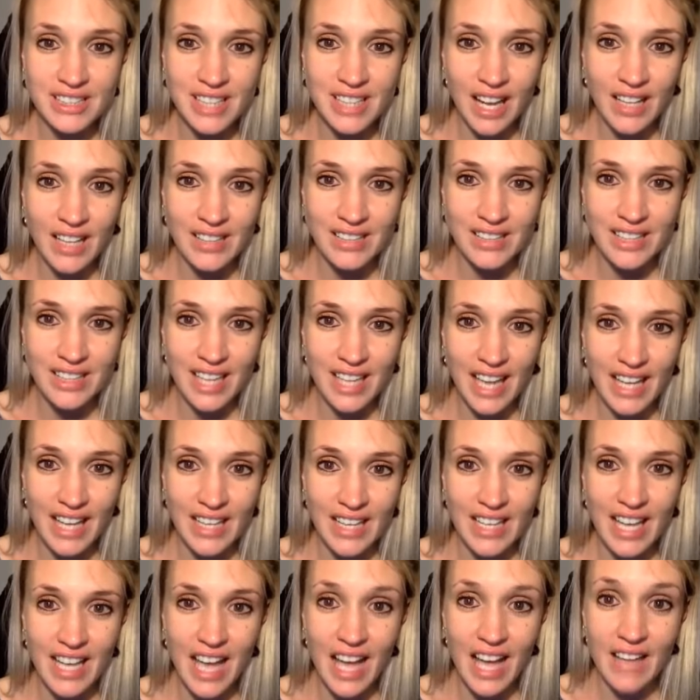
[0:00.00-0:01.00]
dance
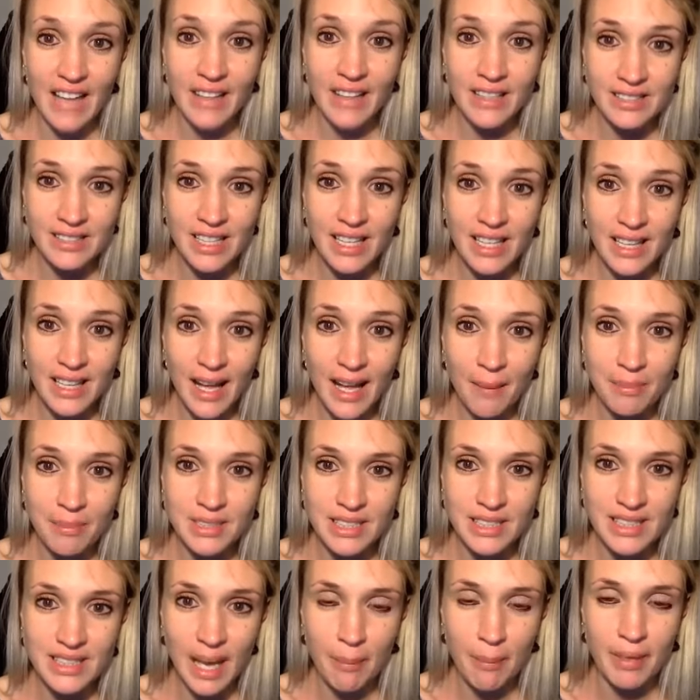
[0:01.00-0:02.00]
again, and this
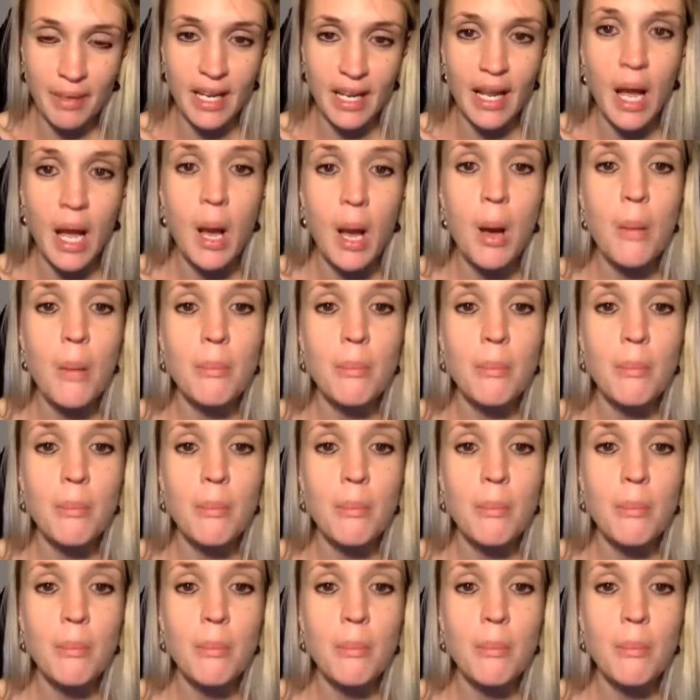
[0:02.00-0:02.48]
collapse is happening.